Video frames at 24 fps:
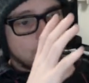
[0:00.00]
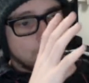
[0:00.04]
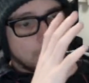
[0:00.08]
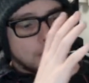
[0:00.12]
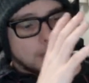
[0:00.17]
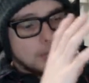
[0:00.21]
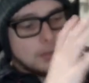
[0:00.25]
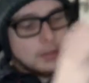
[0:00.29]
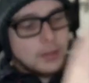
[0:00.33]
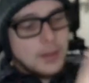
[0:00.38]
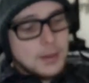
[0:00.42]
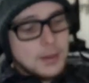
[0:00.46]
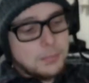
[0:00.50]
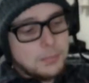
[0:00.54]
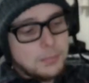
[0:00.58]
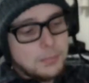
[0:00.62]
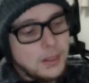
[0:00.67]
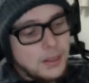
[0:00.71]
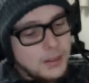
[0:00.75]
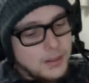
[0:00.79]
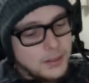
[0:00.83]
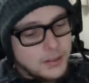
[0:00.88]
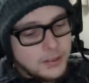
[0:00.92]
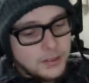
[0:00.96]
take
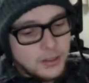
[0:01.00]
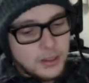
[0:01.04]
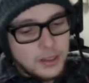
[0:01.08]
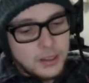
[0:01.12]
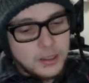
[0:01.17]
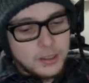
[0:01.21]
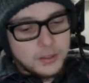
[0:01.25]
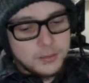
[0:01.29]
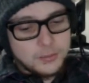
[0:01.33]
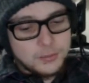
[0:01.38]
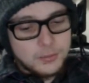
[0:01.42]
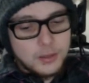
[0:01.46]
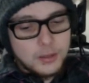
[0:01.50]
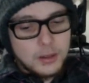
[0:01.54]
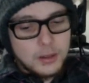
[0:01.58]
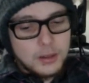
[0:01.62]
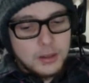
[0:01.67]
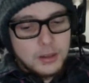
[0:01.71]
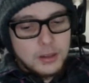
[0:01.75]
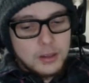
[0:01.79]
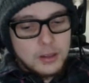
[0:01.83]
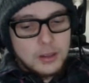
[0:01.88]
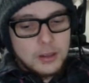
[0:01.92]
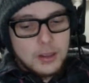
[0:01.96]
place in
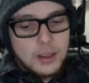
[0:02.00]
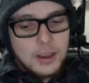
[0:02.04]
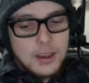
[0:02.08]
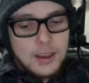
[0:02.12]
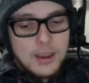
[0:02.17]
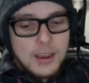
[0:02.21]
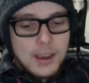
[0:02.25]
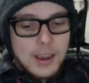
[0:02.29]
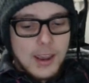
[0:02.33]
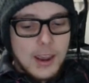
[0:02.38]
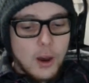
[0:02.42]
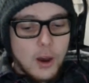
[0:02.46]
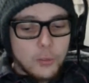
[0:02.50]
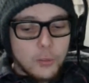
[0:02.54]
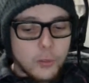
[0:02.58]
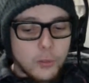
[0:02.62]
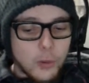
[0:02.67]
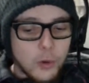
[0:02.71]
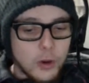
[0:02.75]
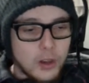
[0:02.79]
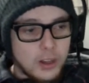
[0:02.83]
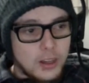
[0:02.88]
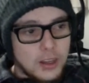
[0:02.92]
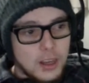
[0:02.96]
our
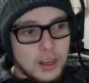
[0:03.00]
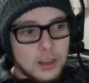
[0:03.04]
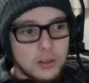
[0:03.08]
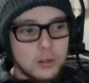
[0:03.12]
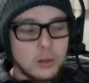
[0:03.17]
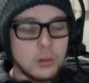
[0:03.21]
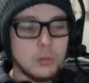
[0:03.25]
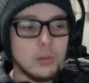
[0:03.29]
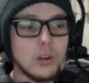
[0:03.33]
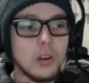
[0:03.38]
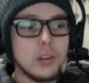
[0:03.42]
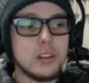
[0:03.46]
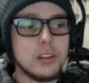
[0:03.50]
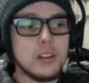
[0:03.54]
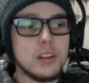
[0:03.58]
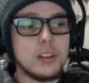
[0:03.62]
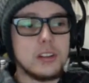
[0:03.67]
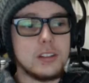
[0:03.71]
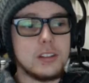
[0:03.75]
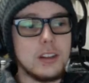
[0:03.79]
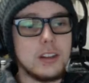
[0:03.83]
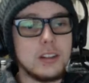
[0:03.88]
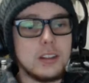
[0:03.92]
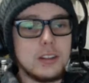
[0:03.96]
40k universe, in a
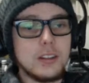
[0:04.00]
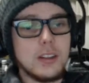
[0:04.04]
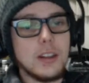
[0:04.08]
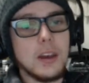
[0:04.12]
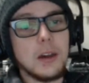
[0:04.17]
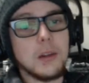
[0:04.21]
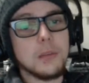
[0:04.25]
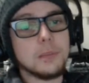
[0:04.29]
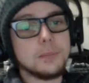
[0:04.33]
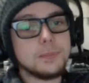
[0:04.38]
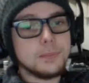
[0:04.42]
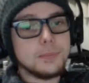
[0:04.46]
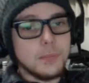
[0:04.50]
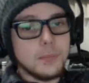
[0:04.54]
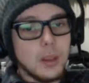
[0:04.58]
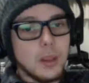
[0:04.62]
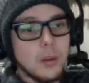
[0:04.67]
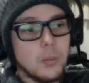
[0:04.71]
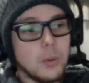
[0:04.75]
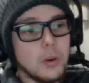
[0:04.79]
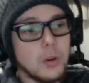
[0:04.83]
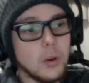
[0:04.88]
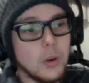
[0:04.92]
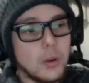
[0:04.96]
sense that
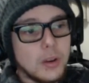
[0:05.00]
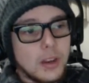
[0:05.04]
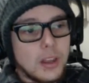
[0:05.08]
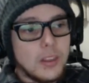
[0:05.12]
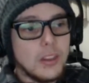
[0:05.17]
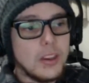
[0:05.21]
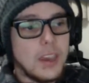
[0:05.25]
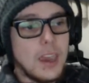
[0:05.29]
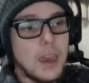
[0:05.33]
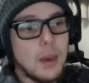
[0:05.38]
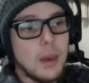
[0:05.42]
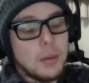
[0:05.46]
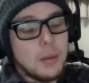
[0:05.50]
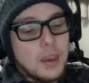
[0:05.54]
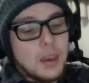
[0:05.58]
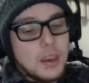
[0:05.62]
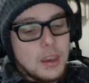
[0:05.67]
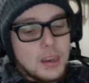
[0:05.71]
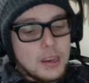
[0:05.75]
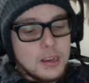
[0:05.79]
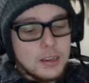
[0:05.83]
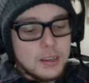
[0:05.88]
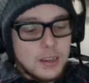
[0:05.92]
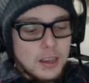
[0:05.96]
if we do another
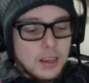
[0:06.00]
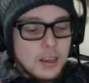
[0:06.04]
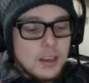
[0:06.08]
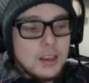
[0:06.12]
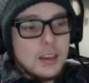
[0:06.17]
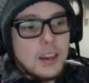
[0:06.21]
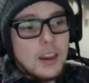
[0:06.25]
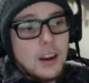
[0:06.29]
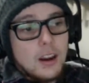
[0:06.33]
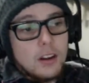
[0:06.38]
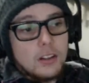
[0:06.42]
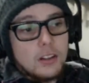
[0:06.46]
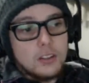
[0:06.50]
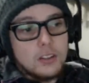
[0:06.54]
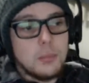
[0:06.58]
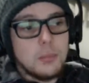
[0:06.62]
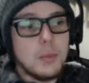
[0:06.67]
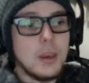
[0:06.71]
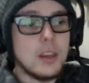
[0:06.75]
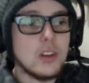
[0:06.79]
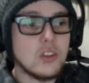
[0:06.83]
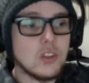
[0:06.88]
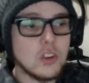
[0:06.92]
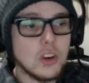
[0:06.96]
campaign, characters
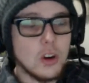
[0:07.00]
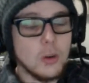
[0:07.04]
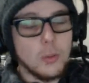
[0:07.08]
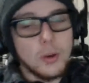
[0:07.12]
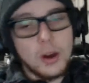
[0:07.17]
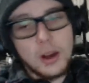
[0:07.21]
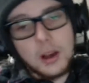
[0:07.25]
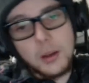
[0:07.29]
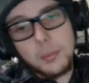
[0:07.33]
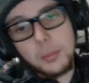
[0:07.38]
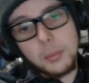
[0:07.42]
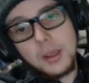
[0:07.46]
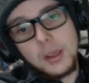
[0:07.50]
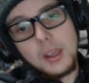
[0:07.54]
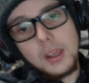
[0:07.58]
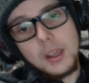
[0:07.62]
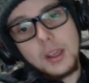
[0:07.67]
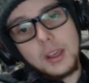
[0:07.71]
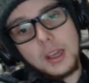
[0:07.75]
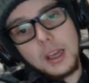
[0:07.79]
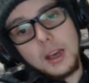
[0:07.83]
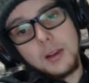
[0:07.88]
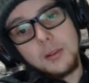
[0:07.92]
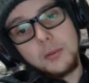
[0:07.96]
may show up.
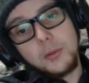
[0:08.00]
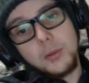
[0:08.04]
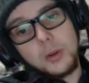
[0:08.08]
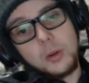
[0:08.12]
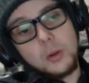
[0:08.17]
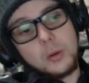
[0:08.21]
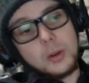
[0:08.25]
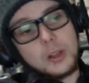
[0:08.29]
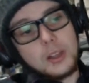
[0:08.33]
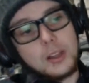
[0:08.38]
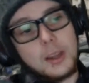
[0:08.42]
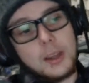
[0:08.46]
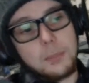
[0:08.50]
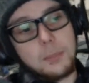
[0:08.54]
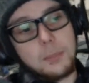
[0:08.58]
If we do any like